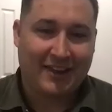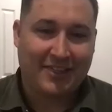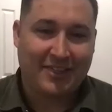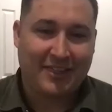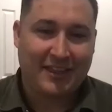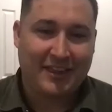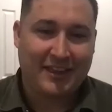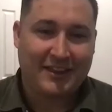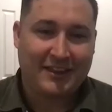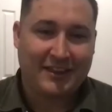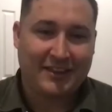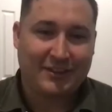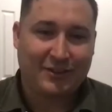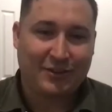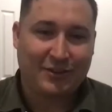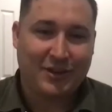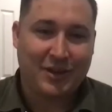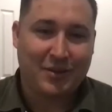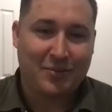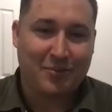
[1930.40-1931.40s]
think
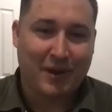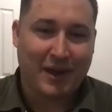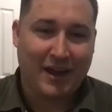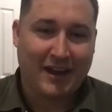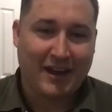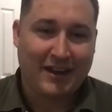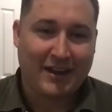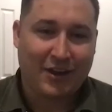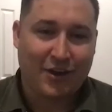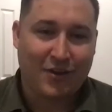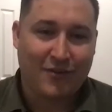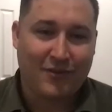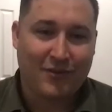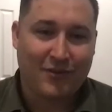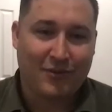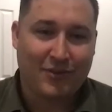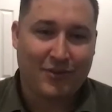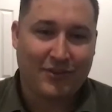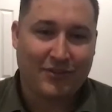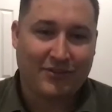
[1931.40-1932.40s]
looking back
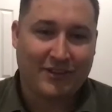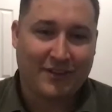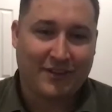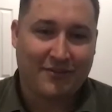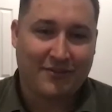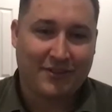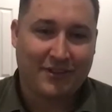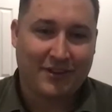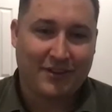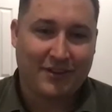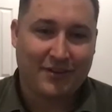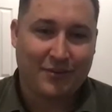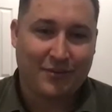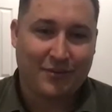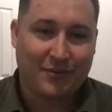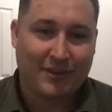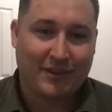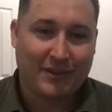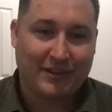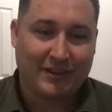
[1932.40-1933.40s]
over the stuff that
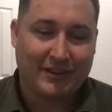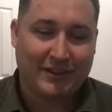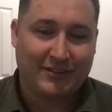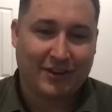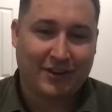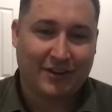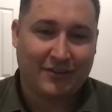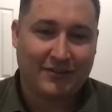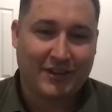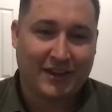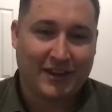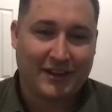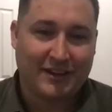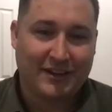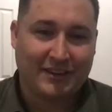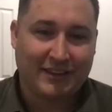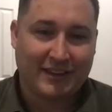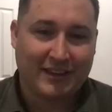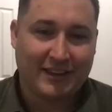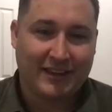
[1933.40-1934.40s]
Elise and I have done
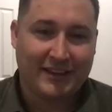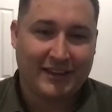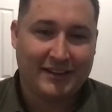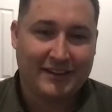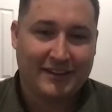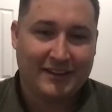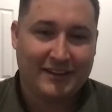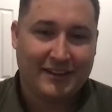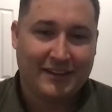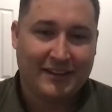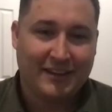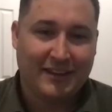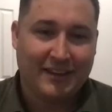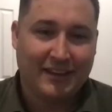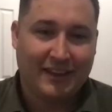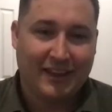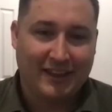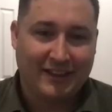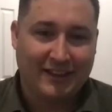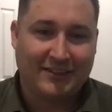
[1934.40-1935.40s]
and led,
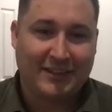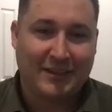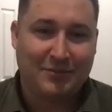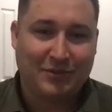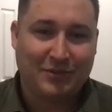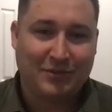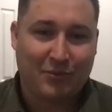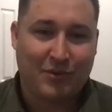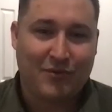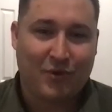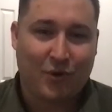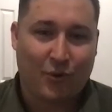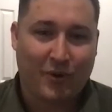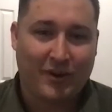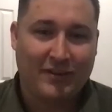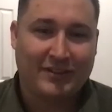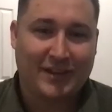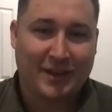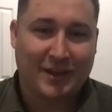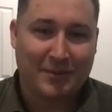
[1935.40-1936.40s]
it seems like we've
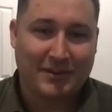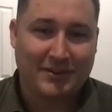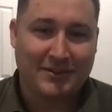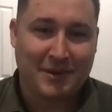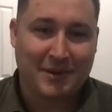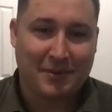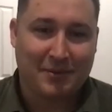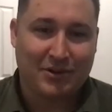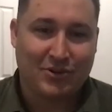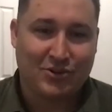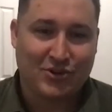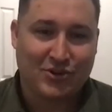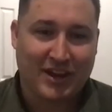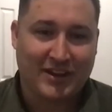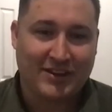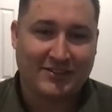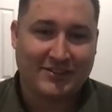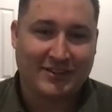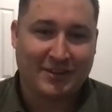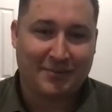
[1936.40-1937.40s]
always come in to be able to
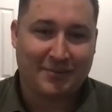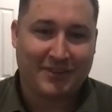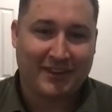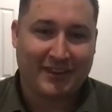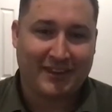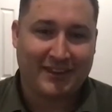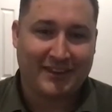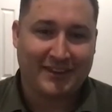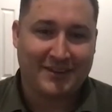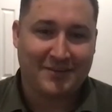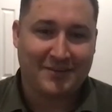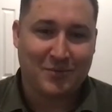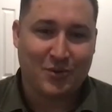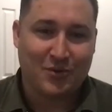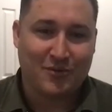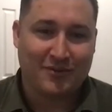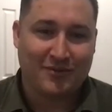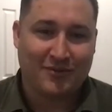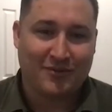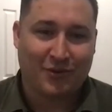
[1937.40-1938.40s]
change something and
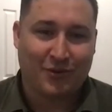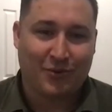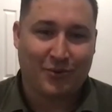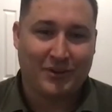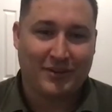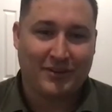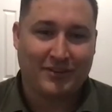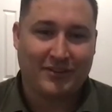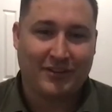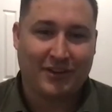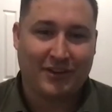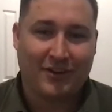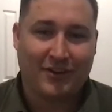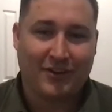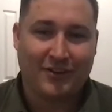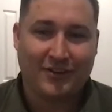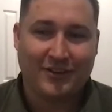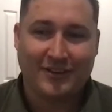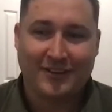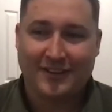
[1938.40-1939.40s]
move it forward.
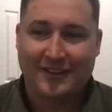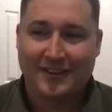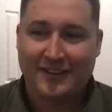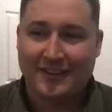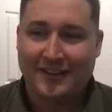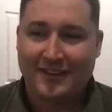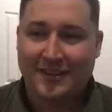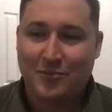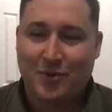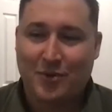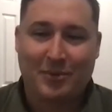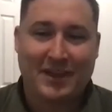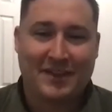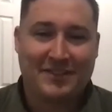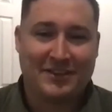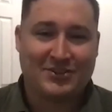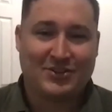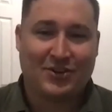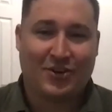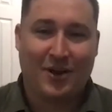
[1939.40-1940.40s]
So probably at
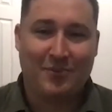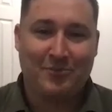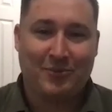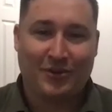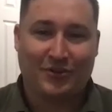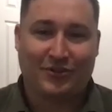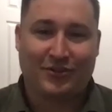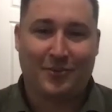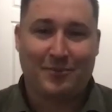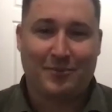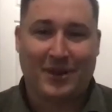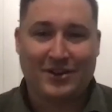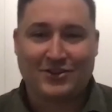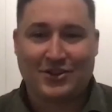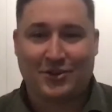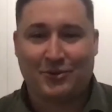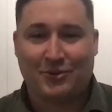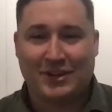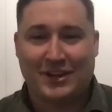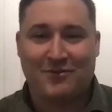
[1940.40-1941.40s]
the time, not so much. I
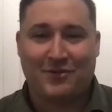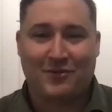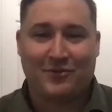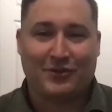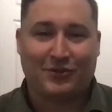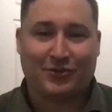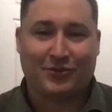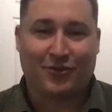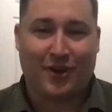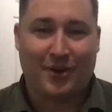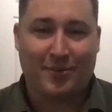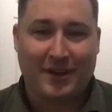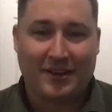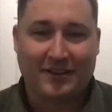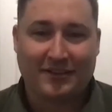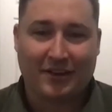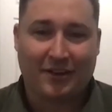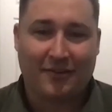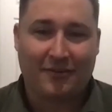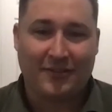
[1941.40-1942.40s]
would never have described
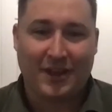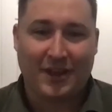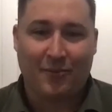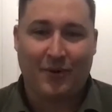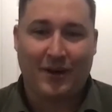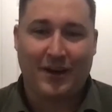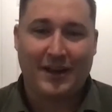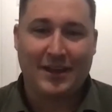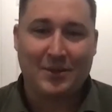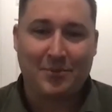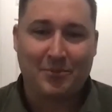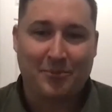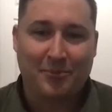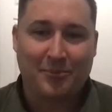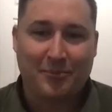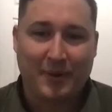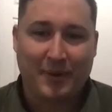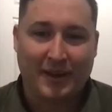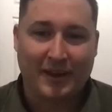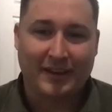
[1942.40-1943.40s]
myself that way,
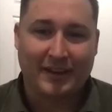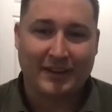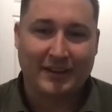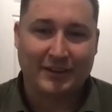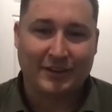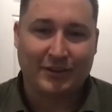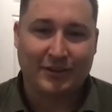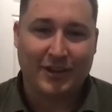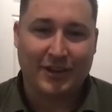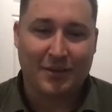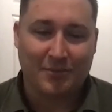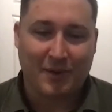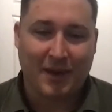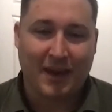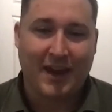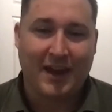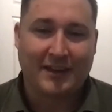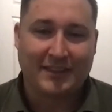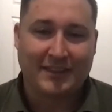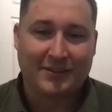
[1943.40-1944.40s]
but looking
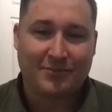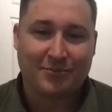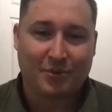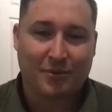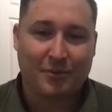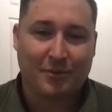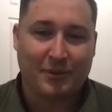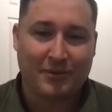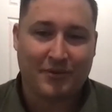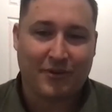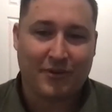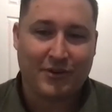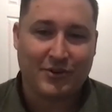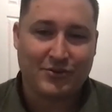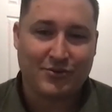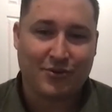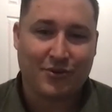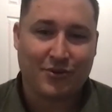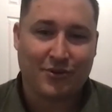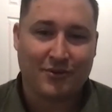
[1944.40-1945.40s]
back, that's probably very
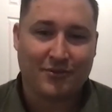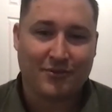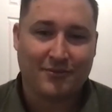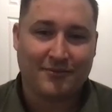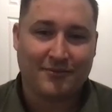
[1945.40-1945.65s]
true.